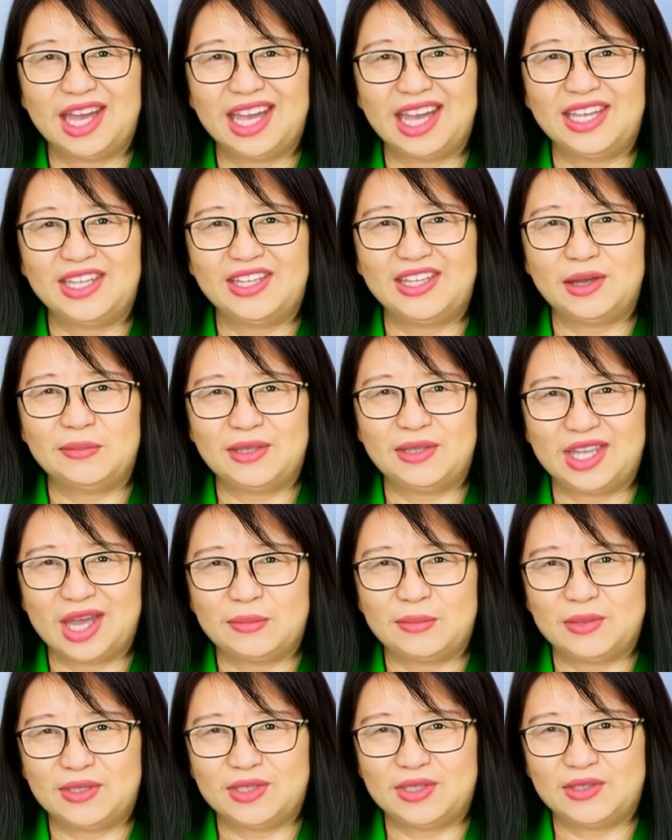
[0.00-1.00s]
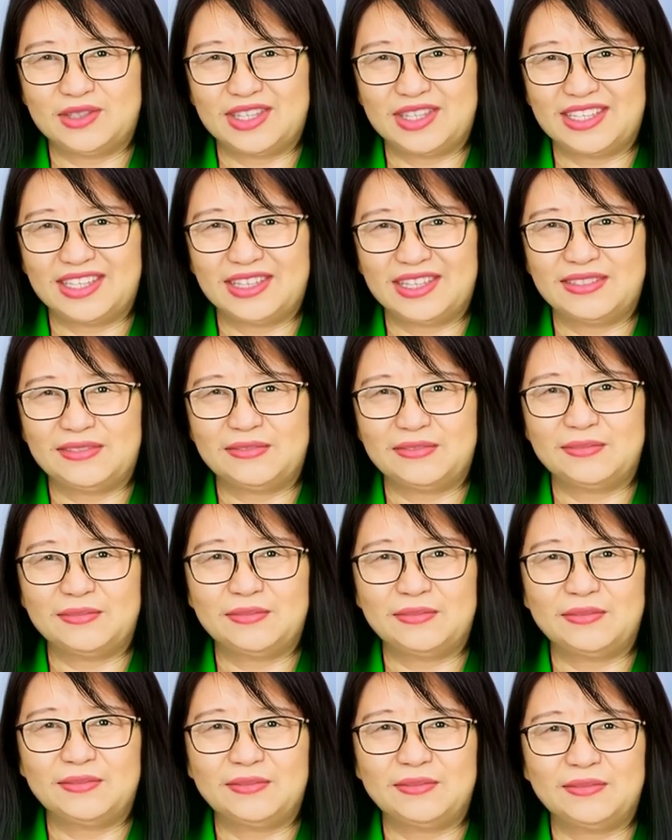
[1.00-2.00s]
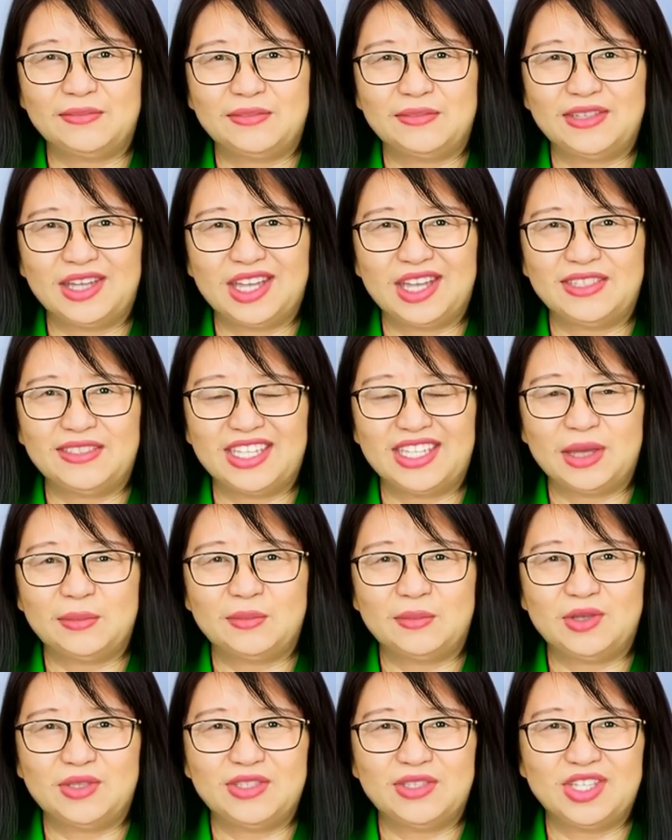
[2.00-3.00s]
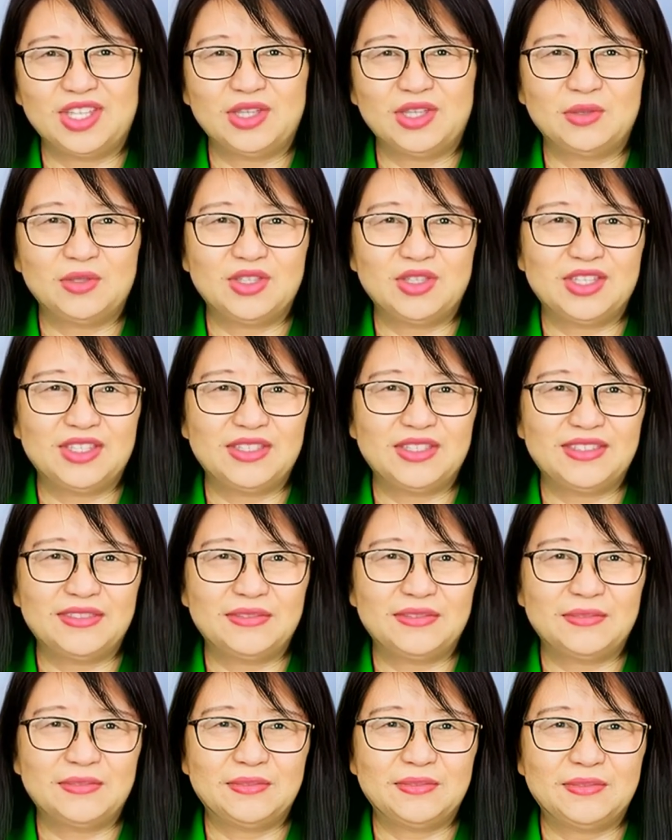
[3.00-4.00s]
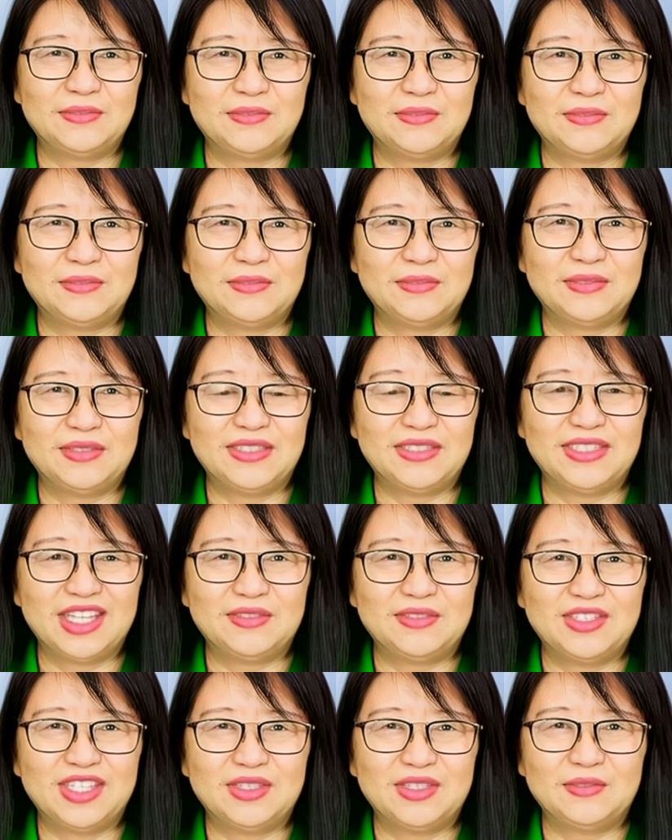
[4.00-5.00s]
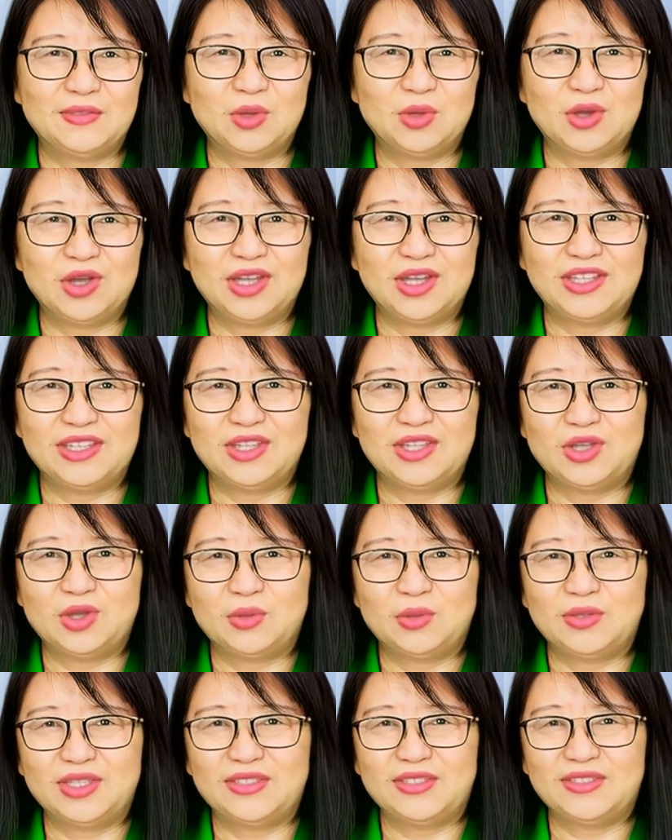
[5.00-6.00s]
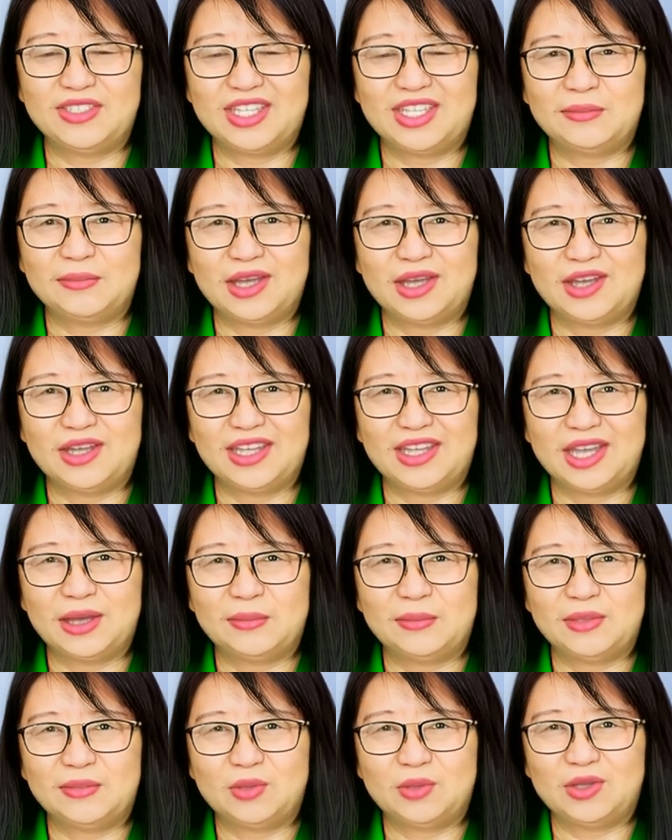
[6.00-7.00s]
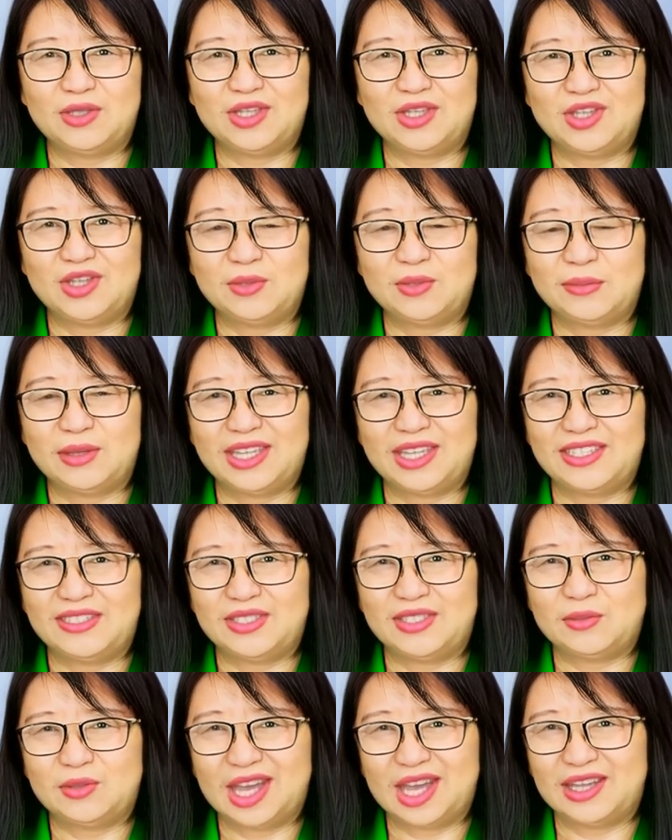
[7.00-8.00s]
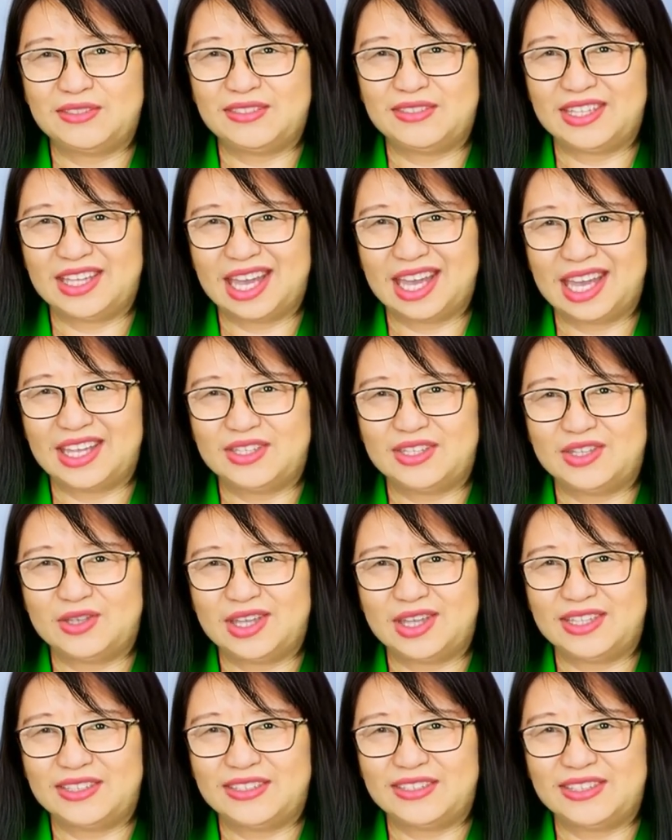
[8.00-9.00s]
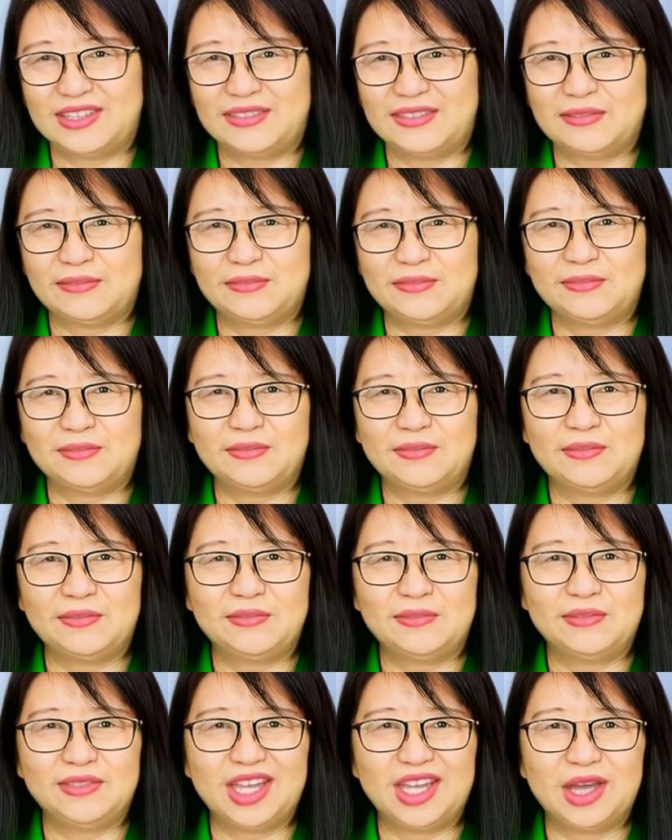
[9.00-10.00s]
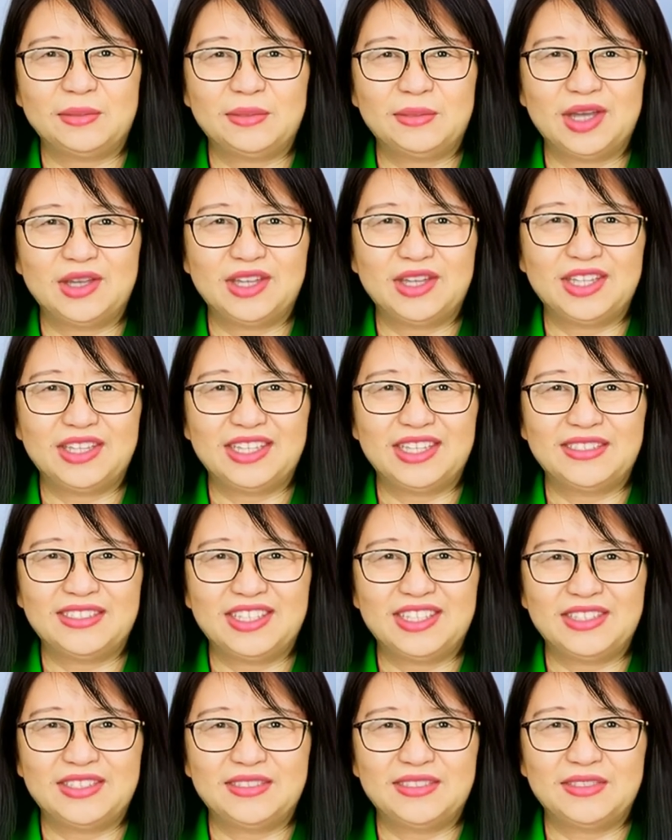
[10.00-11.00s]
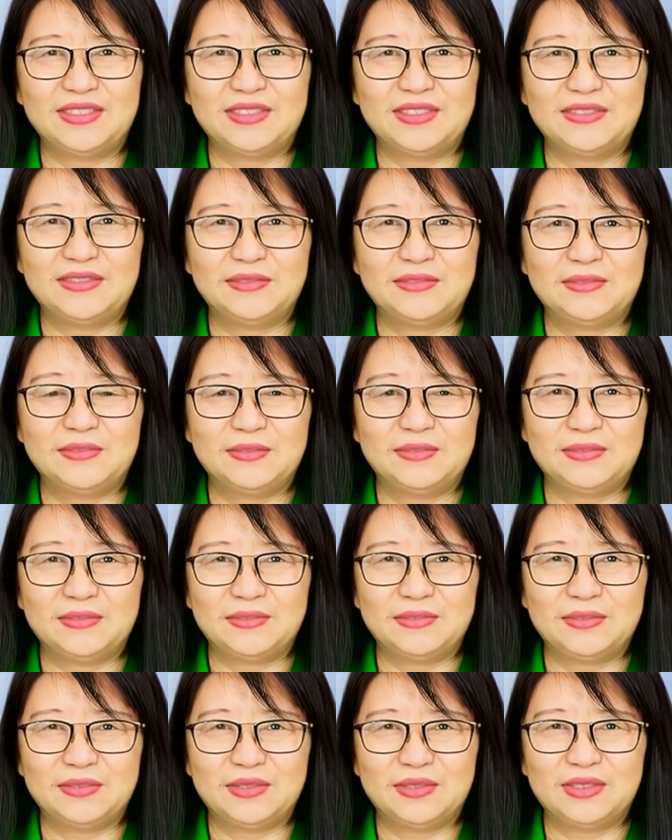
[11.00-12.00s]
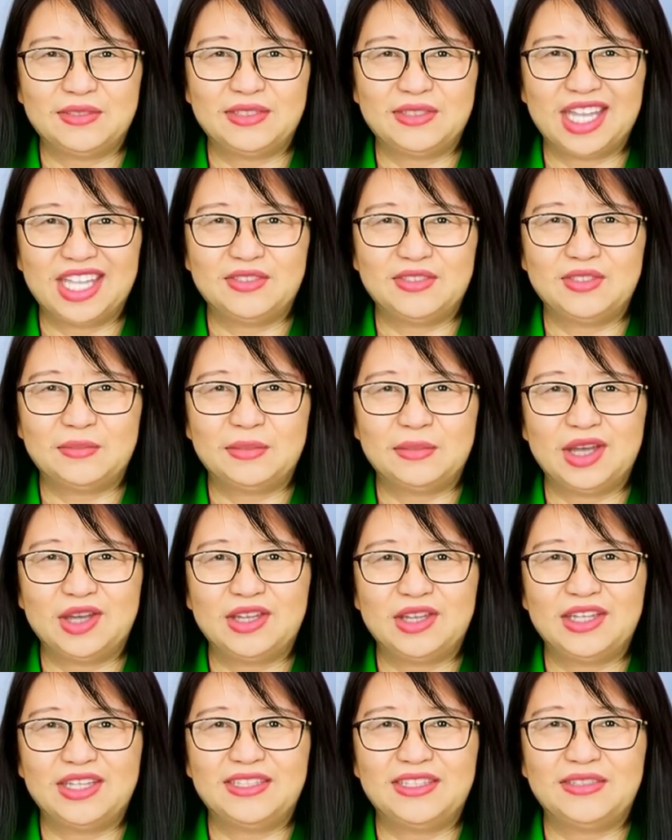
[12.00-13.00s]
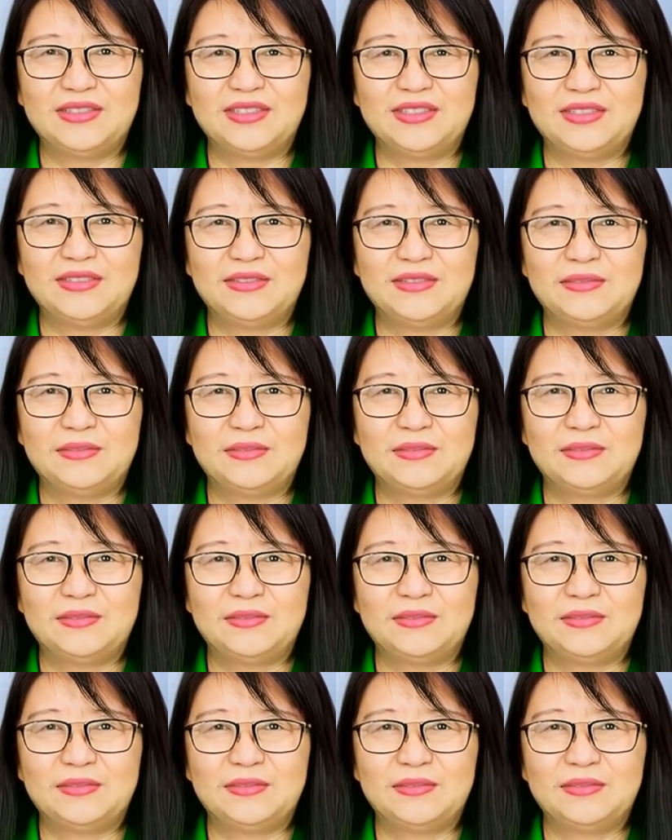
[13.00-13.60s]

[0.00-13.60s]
Economic opportunity. Escape persecution. 74. Who lived in America before the Europeans arrived? Asterisk. American Indians. Native Americans.